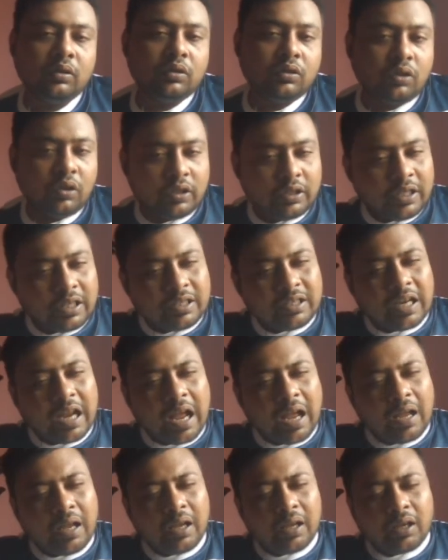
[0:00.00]
So just
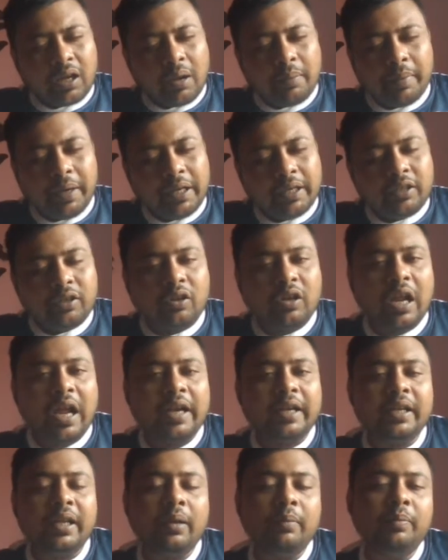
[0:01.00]
comment your
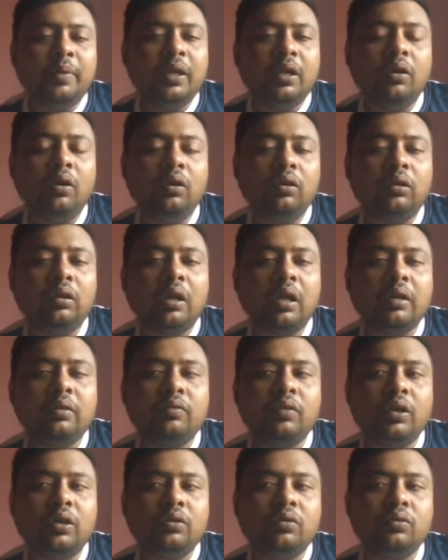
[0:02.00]
idea below. I
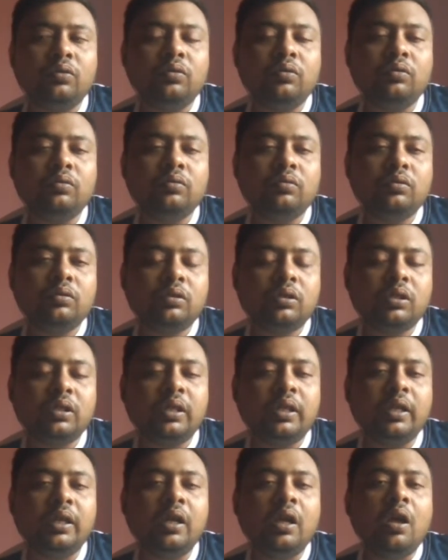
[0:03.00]
want to
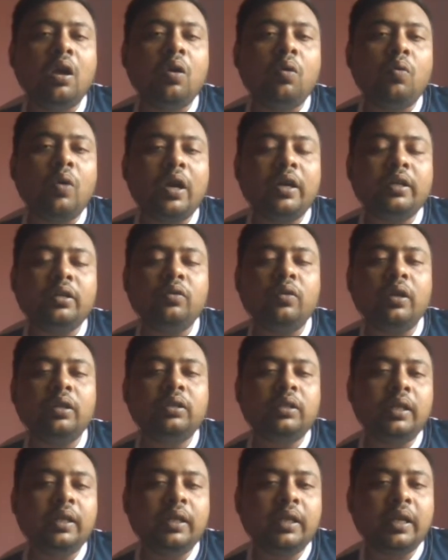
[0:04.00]
see what you are
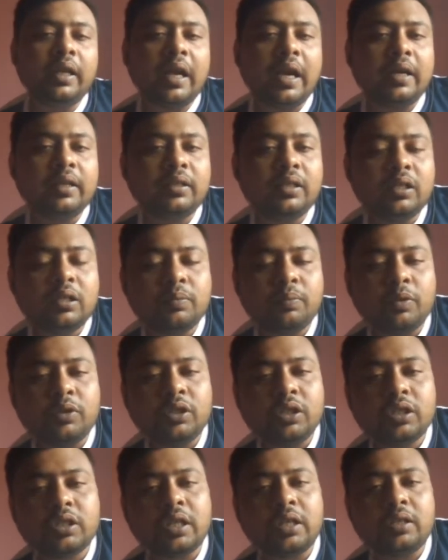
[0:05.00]
thinking at this
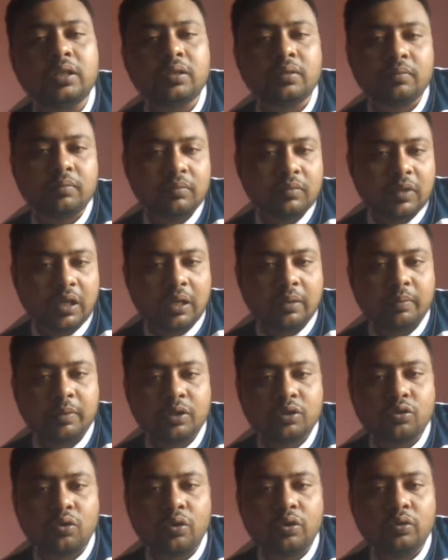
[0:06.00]
position. Let me
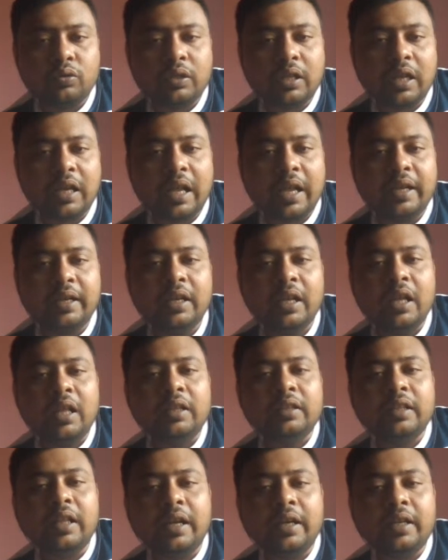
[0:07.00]
show you the line.
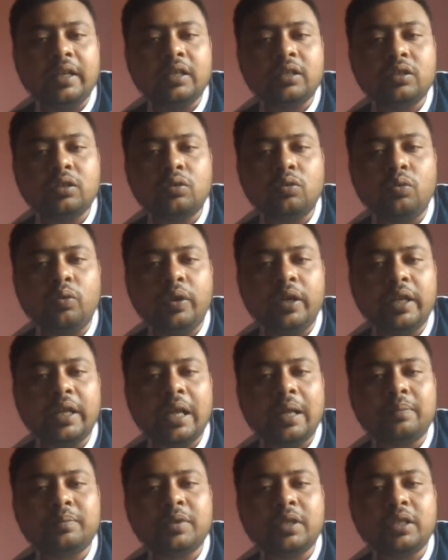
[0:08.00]
That is the queen
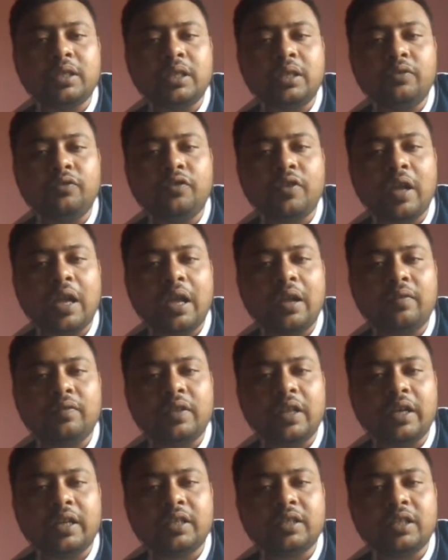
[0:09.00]
captures e5.
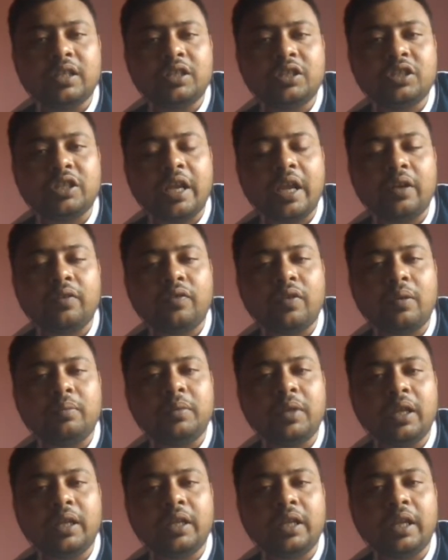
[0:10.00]
That is a check from
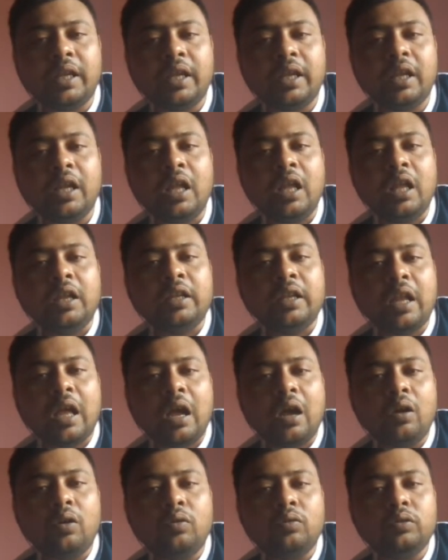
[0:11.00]
the king.
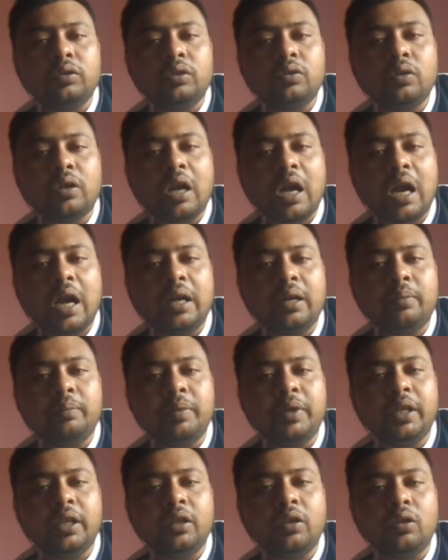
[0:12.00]
Now you can't
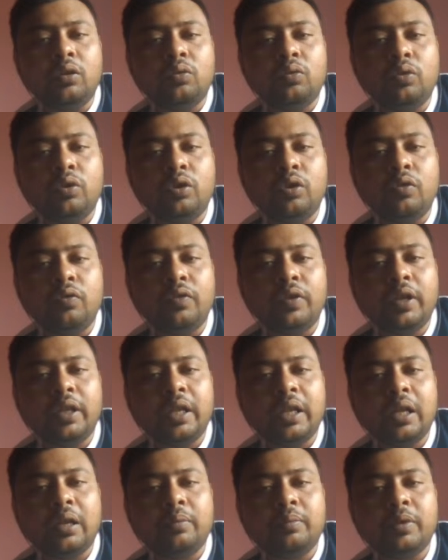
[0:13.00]
bring your queen over
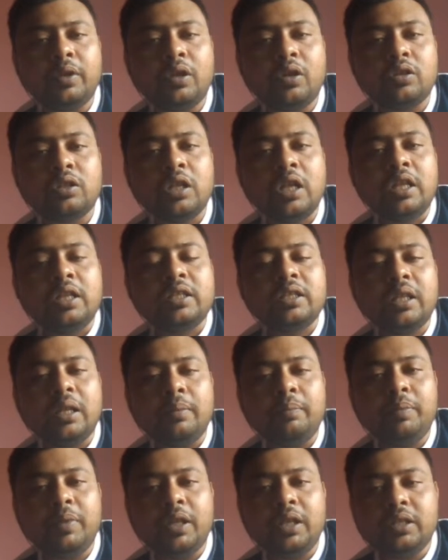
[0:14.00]
here because
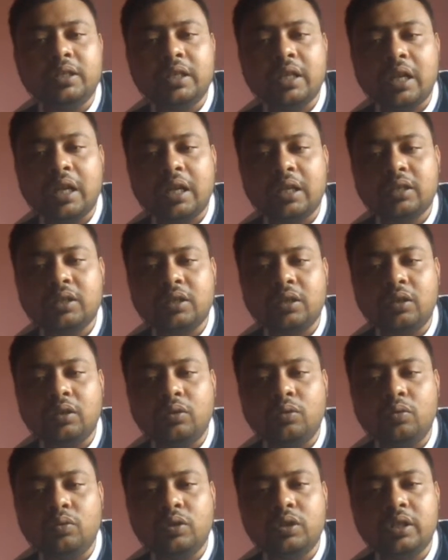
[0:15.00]
simply just
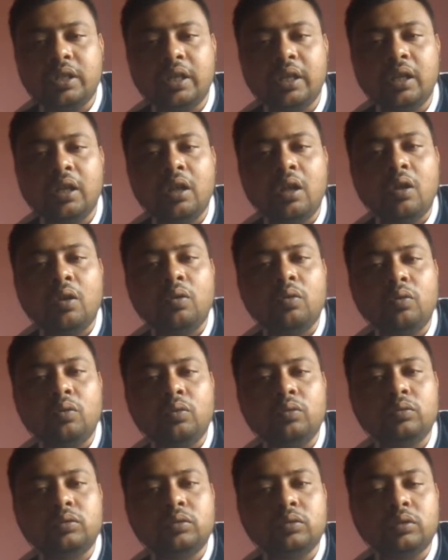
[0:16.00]
losing
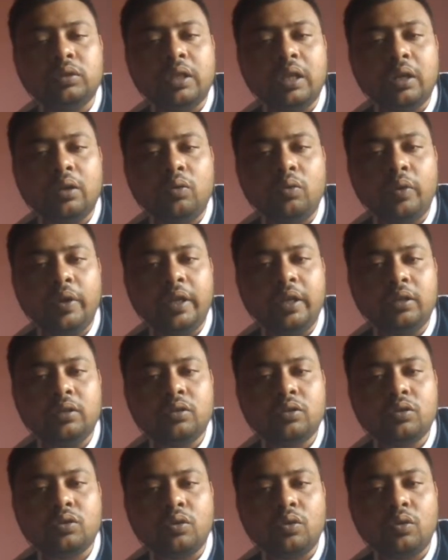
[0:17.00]
in the queen.
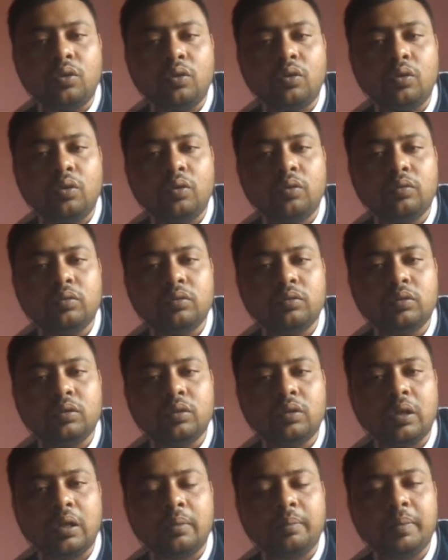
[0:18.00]
So you
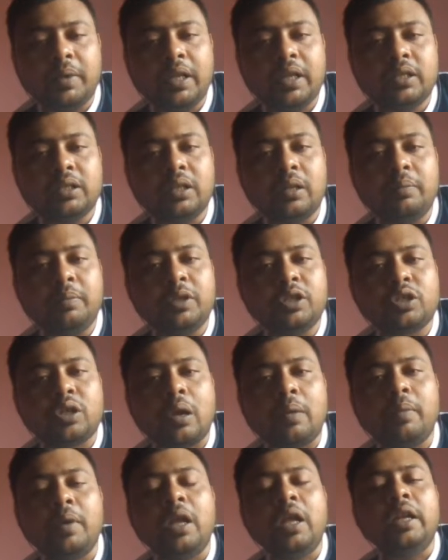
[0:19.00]
can place the bishop.